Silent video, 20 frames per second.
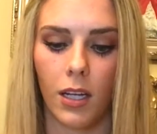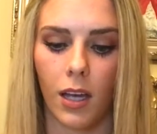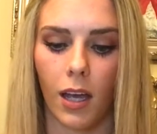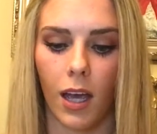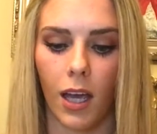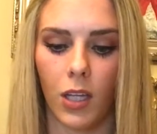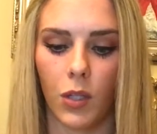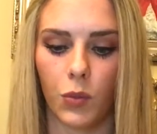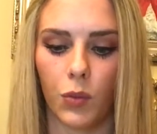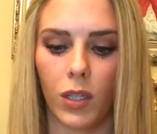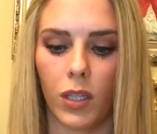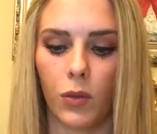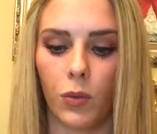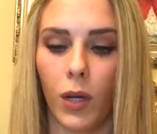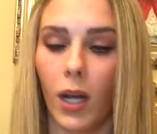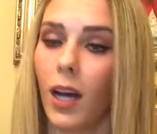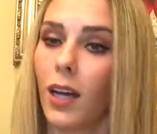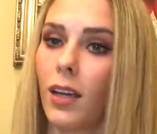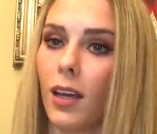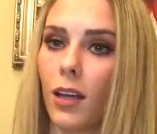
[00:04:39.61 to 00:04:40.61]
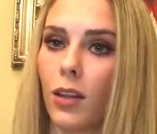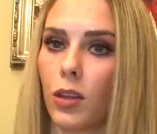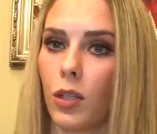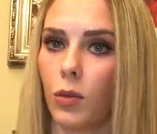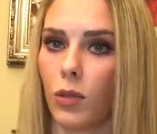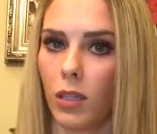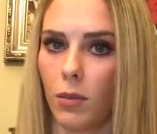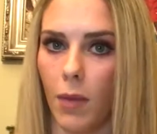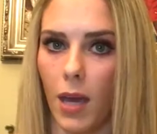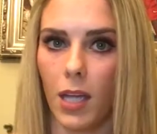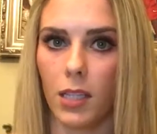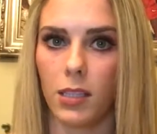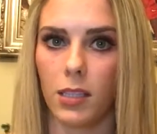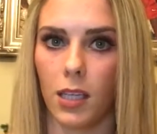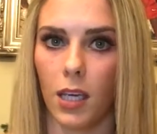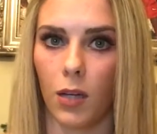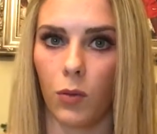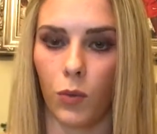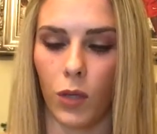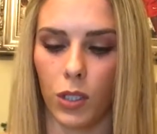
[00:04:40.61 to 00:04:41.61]
And we went again through Ebates
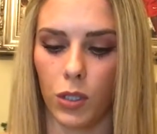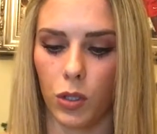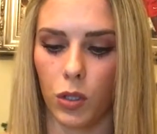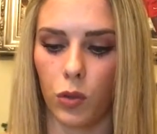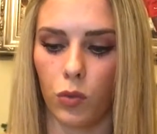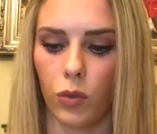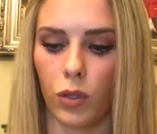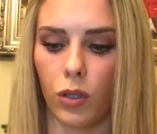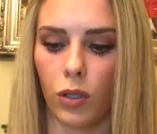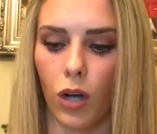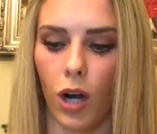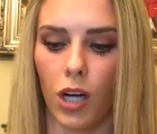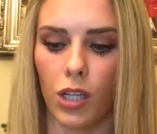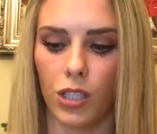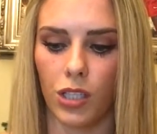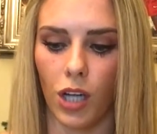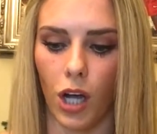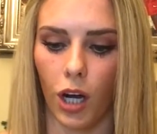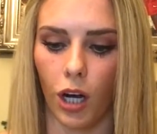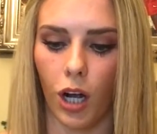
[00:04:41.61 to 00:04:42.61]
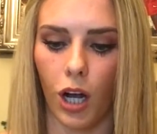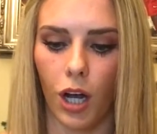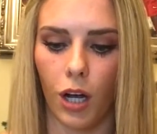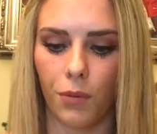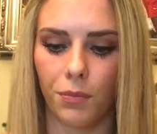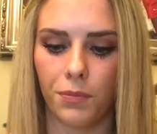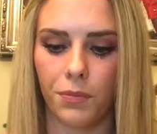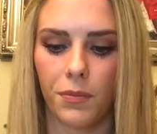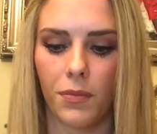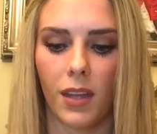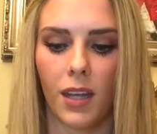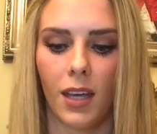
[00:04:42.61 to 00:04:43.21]
and went to rentalcars.com.